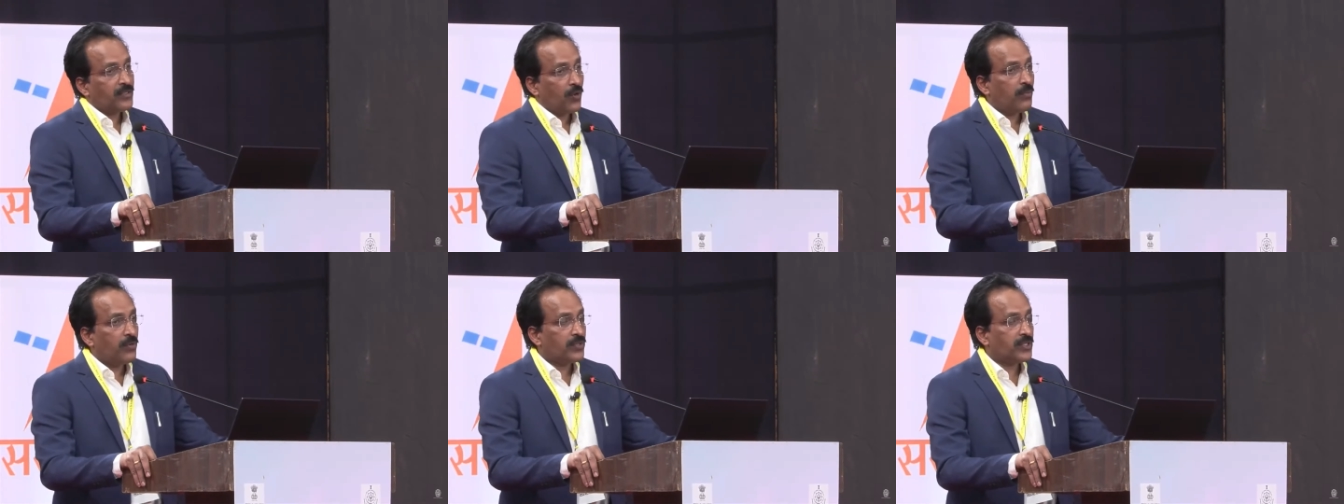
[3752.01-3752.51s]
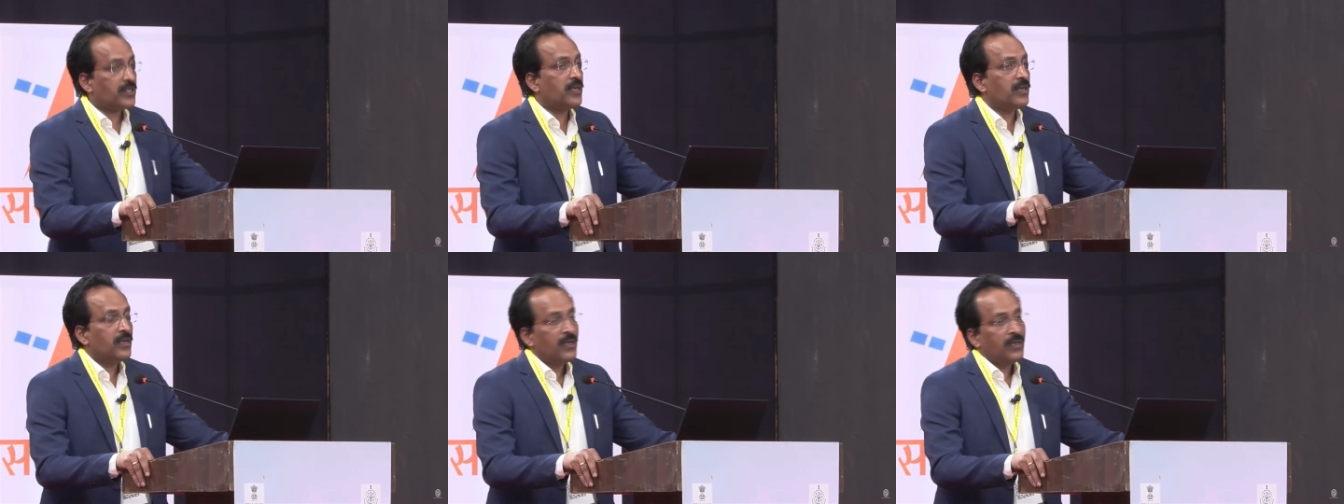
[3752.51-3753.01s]
It's almost
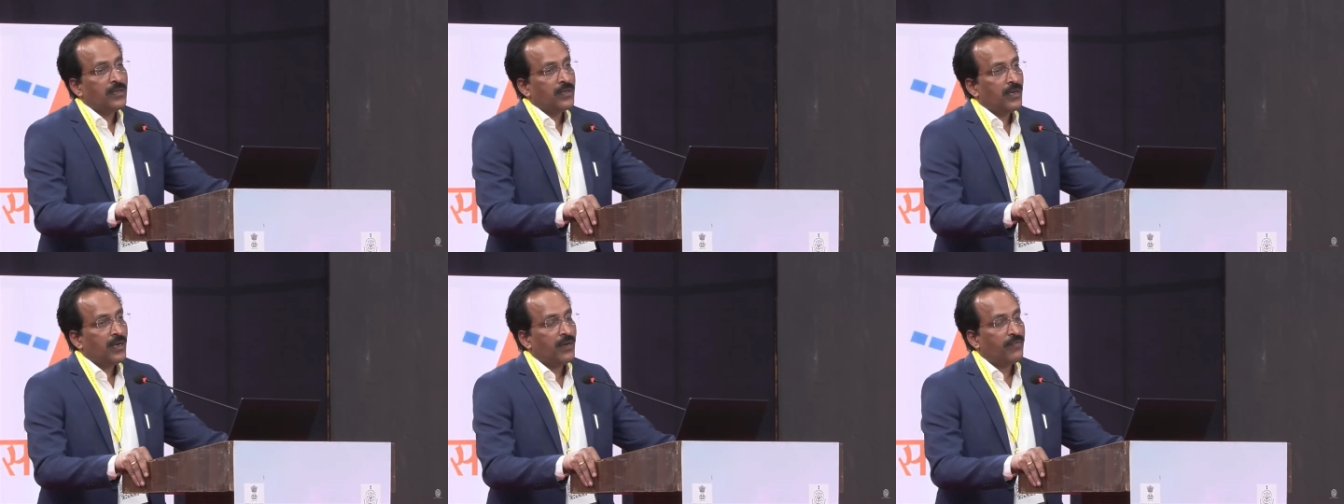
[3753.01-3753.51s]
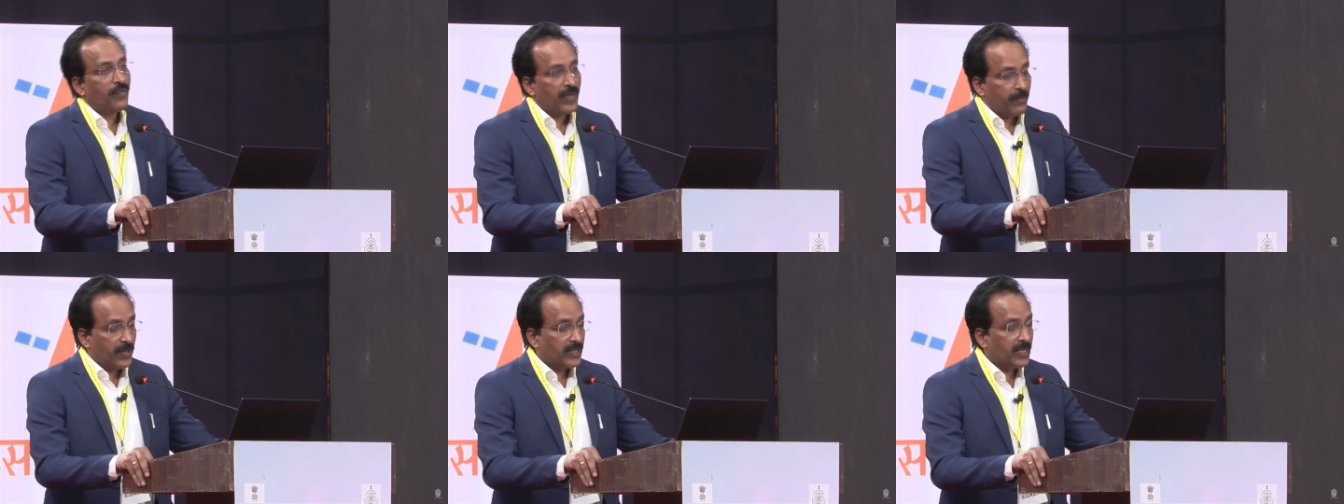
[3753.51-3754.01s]

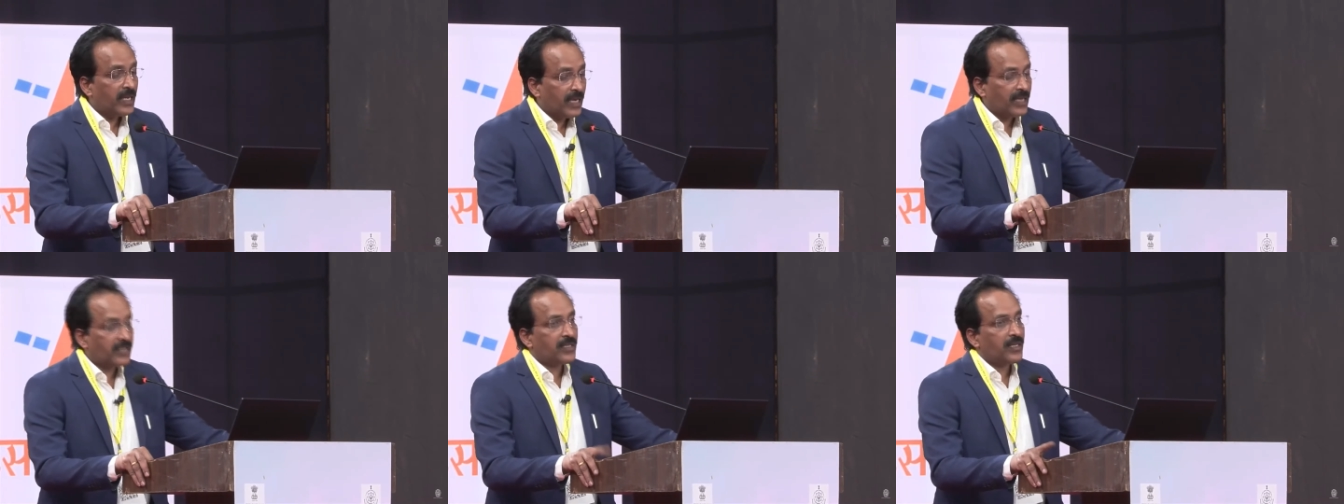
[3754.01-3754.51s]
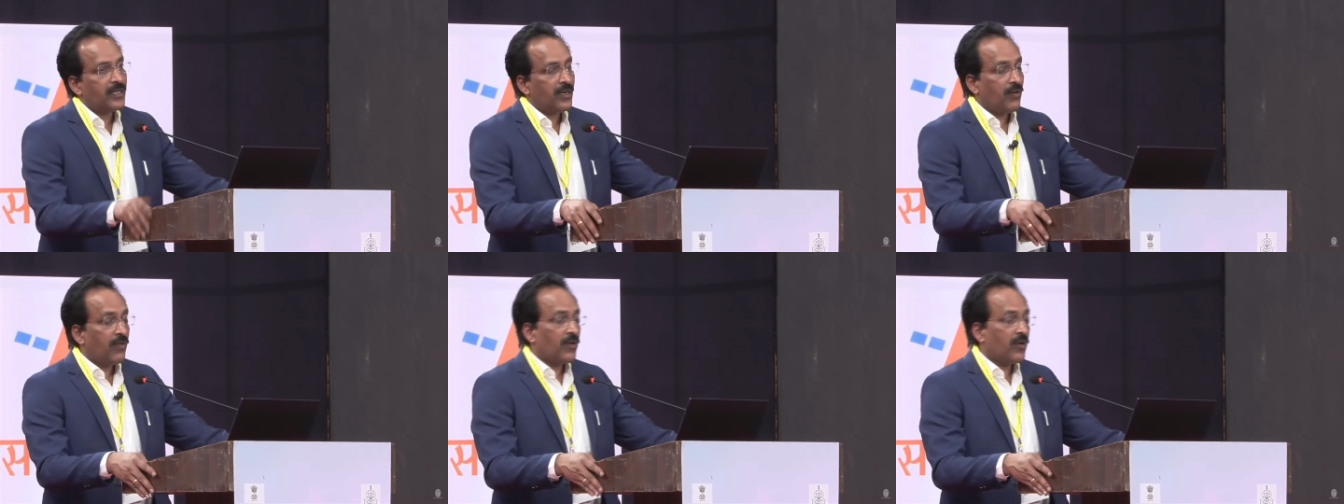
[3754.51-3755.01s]
50% increase in
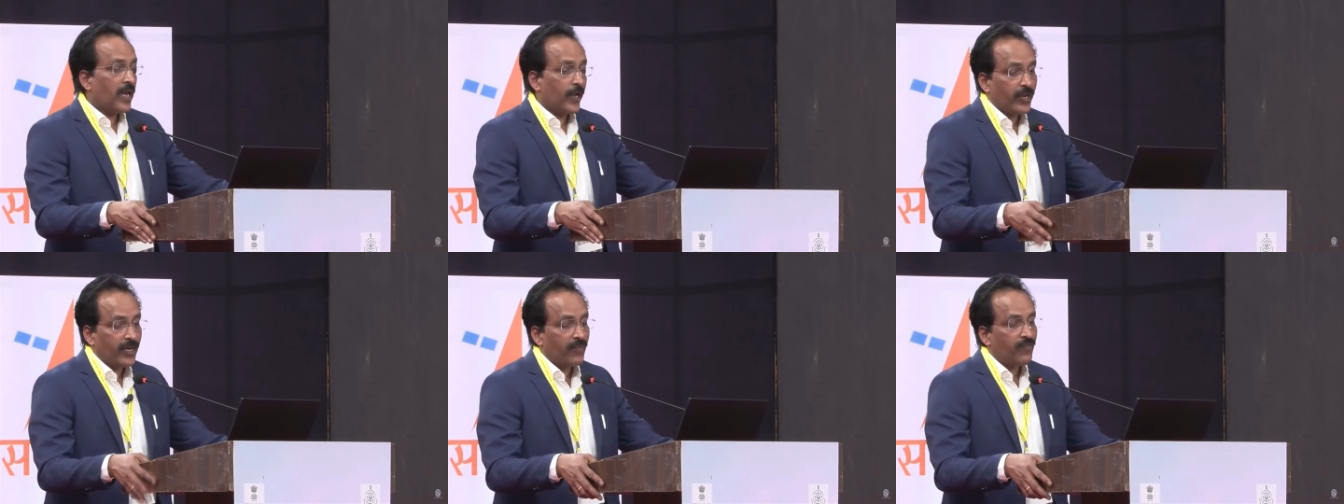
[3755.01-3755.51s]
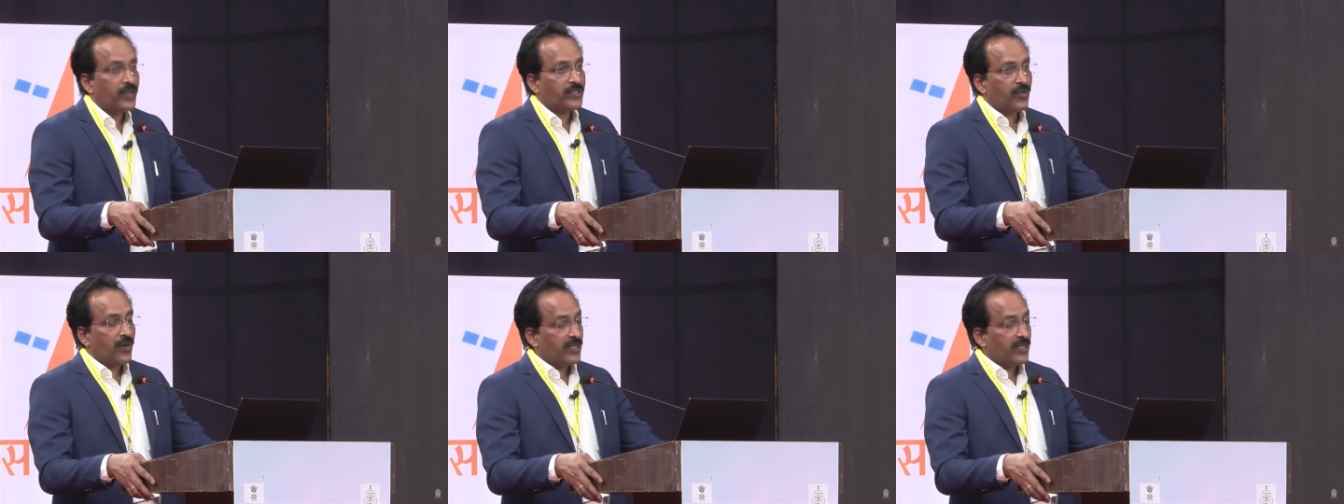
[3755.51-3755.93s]
the overall allocated funds.